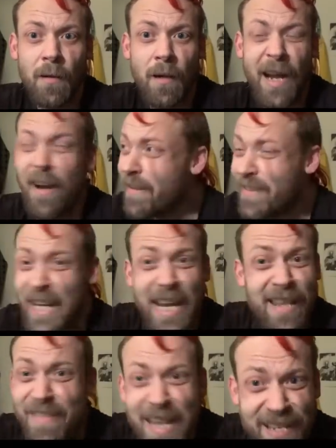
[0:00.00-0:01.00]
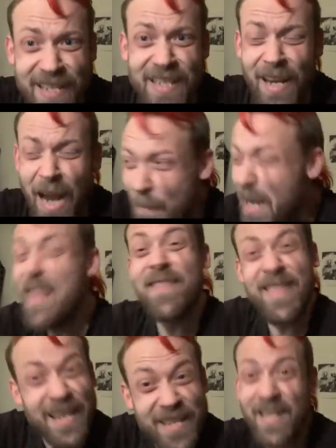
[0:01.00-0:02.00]
And I think at this
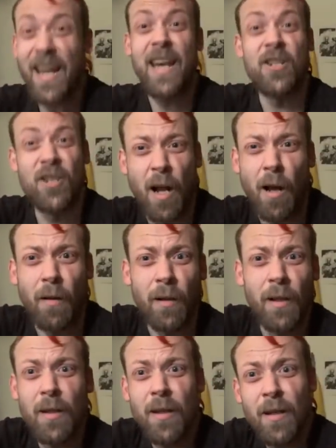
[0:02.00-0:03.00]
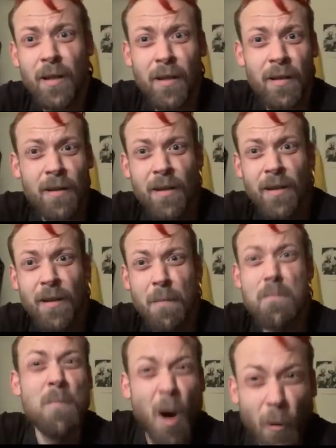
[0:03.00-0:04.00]
stage, Carl,
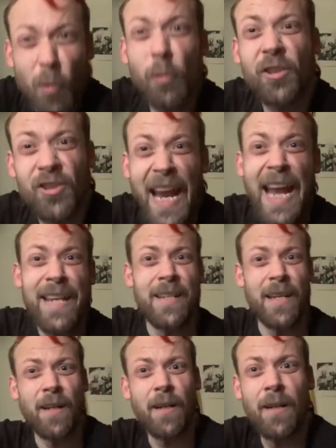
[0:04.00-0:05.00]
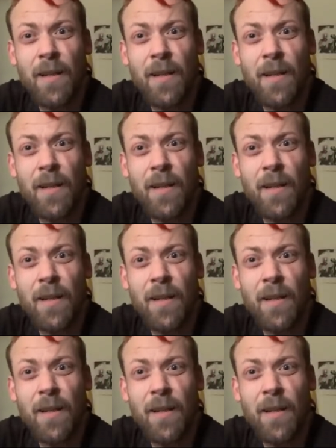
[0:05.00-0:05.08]
moral standing.